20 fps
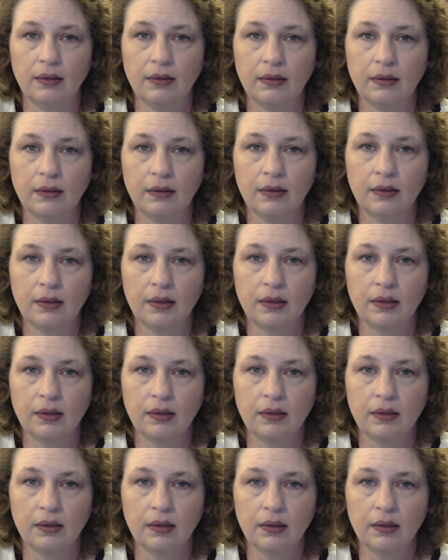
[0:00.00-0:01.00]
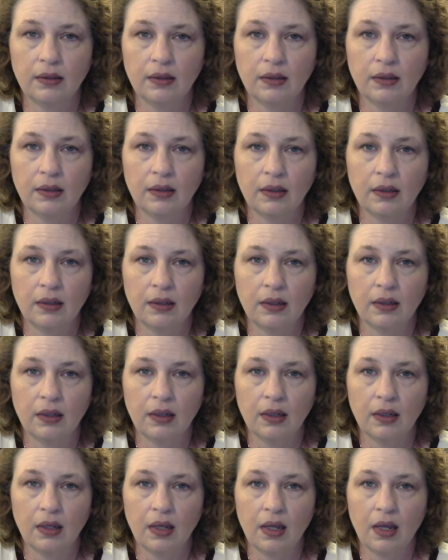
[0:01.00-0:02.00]

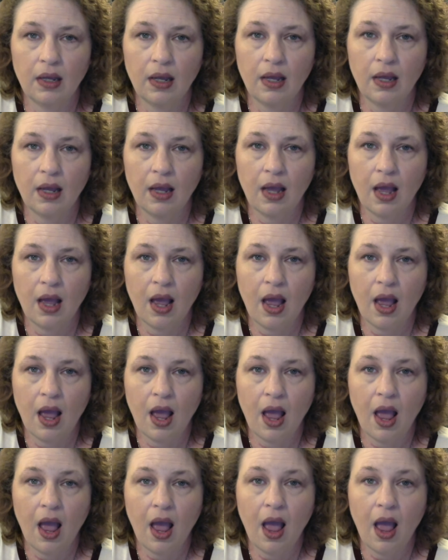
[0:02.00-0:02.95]
[no speech]